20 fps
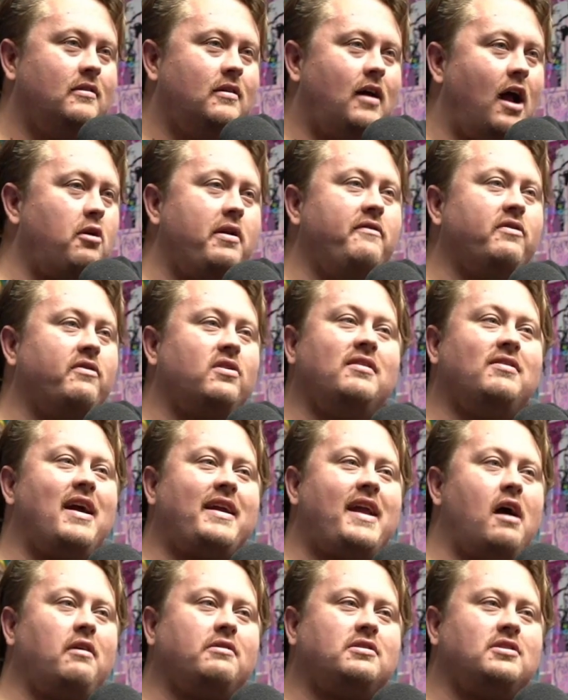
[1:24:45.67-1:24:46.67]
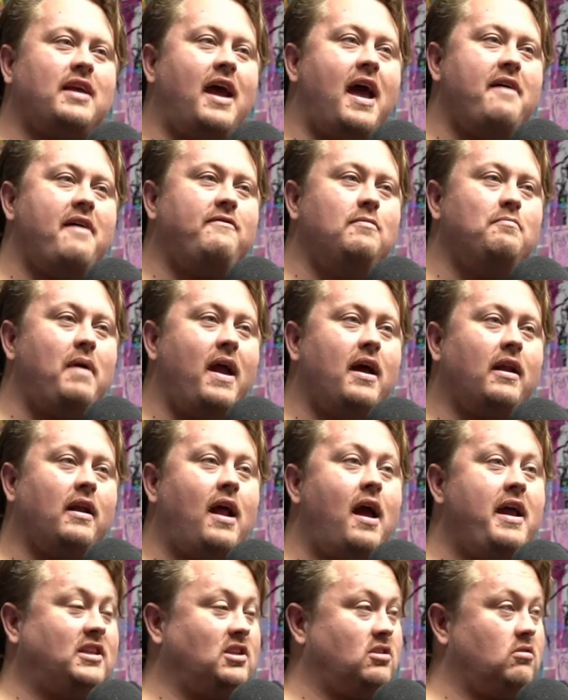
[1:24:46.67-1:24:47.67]
I don't even think that counts as a heavy band.
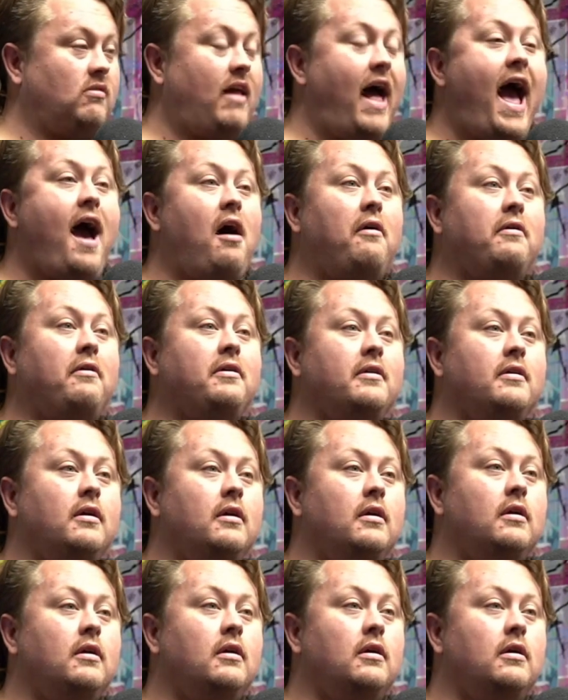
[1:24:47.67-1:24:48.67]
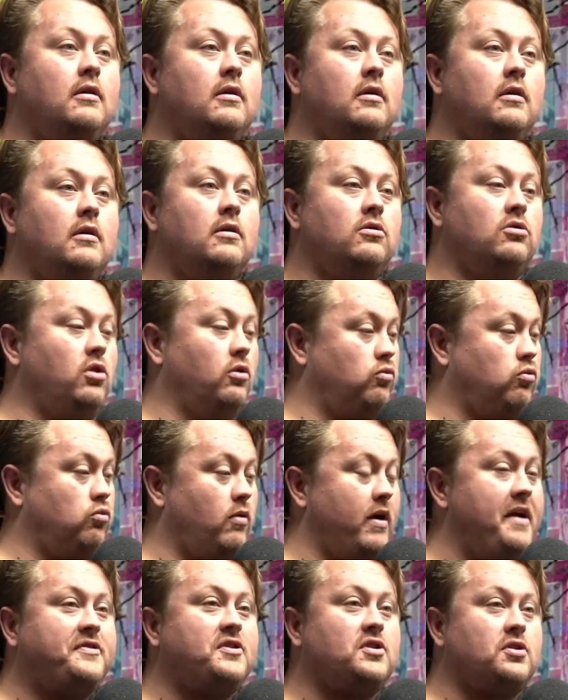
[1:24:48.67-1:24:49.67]
It's loud. The
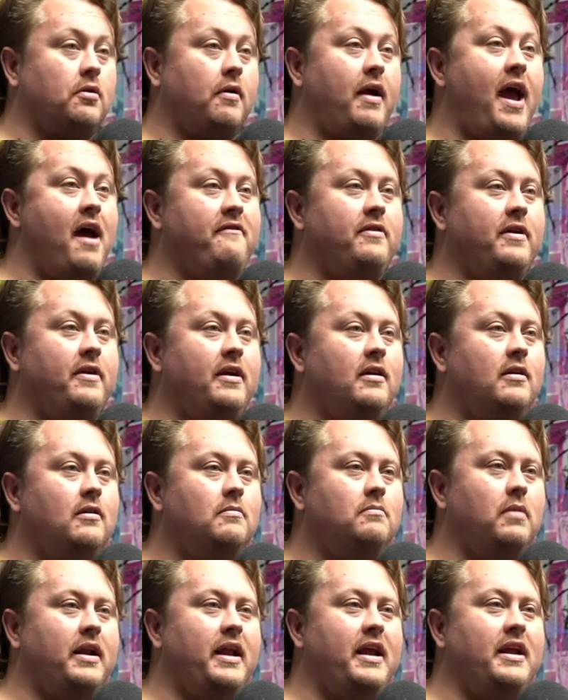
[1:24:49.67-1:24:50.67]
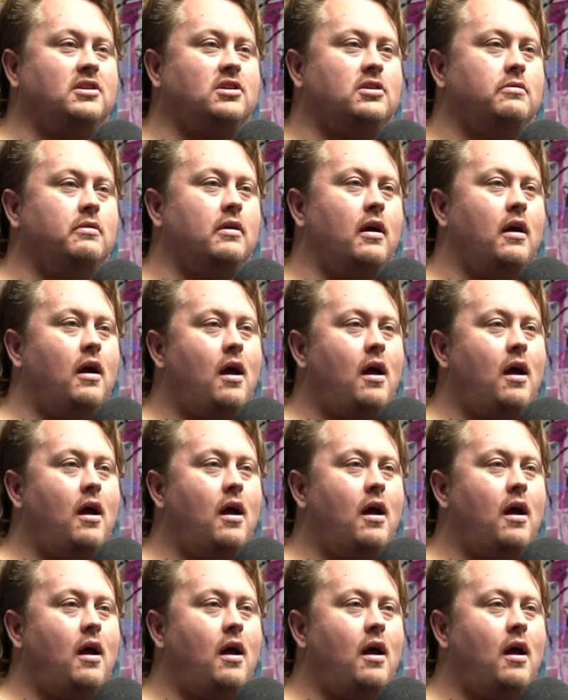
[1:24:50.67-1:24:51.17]
riffs are heavy, but he's doing a